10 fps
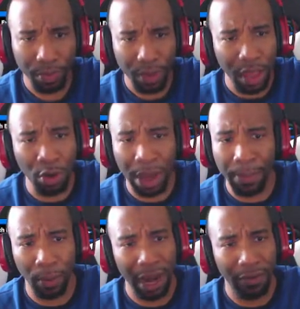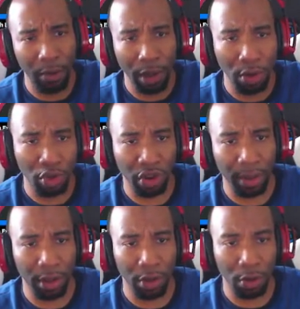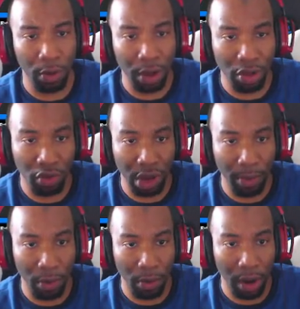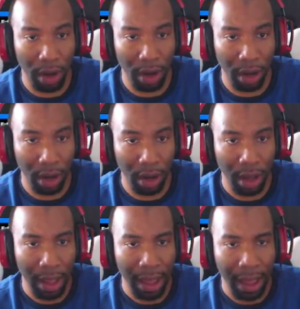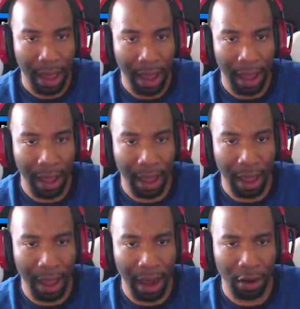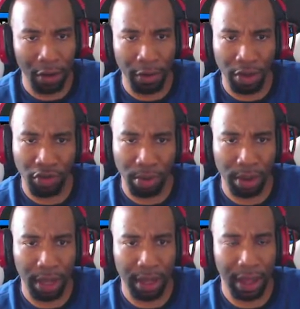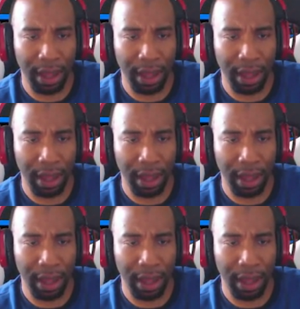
you can pick whatever one you streaming to. You can stream on, I don't know if you can stream on TikTok.